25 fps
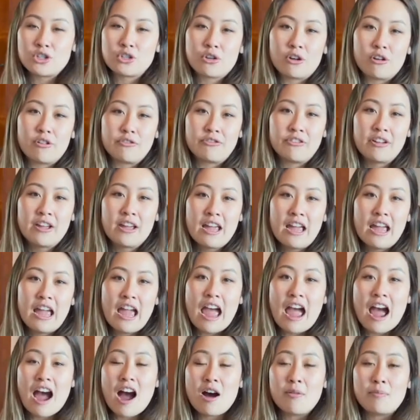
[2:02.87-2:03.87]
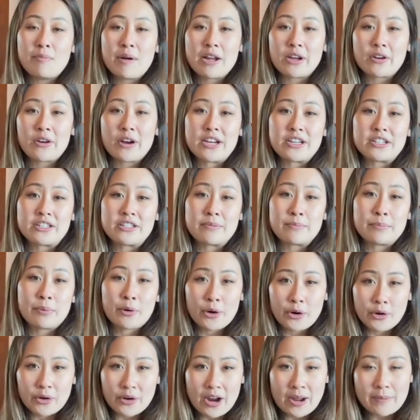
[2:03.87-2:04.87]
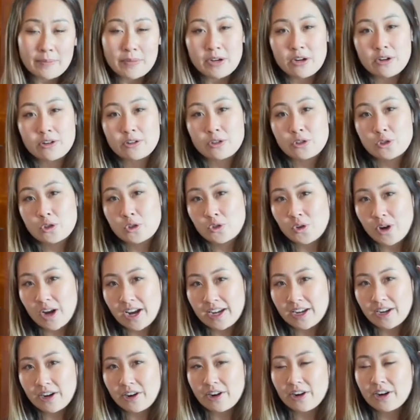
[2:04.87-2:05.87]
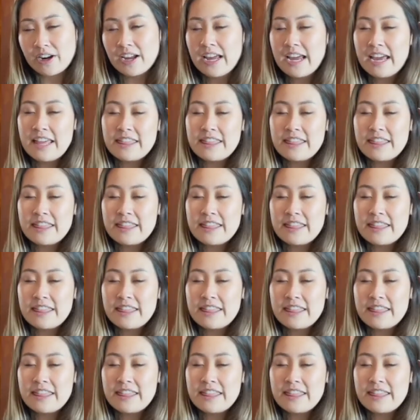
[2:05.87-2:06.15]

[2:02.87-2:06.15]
of our migration program here in Australia.